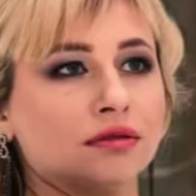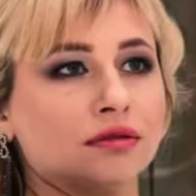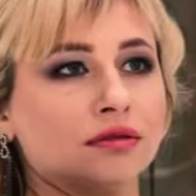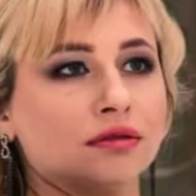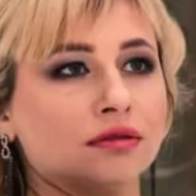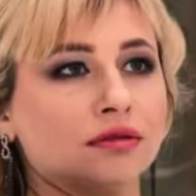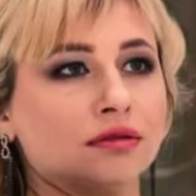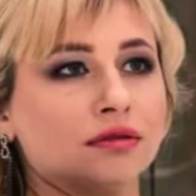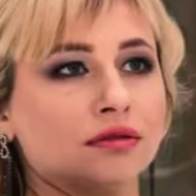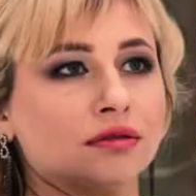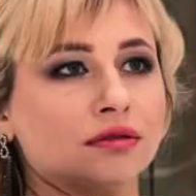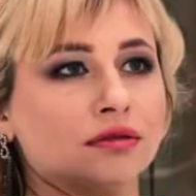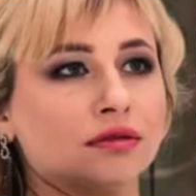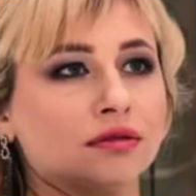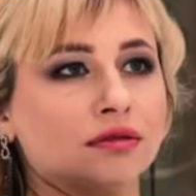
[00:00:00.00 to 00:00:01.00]

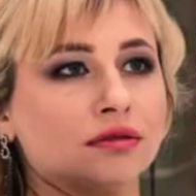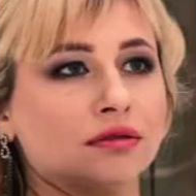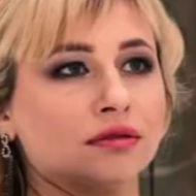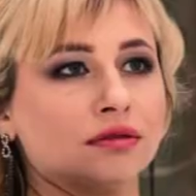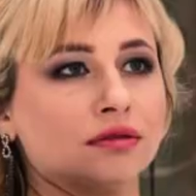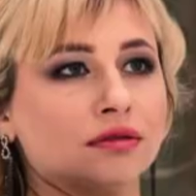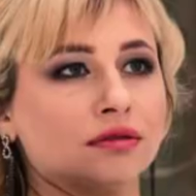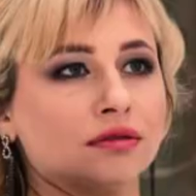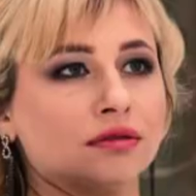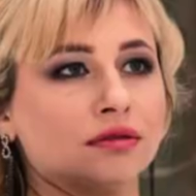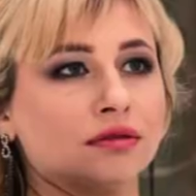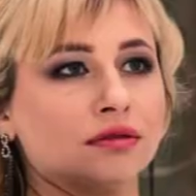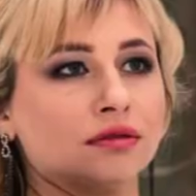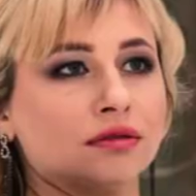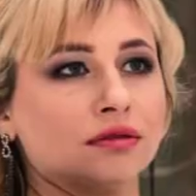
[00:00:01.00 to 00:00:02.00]

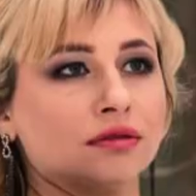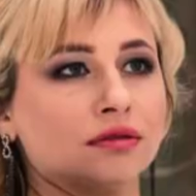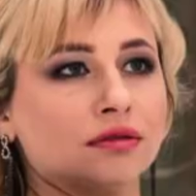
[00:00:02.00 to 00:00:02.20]
(silence)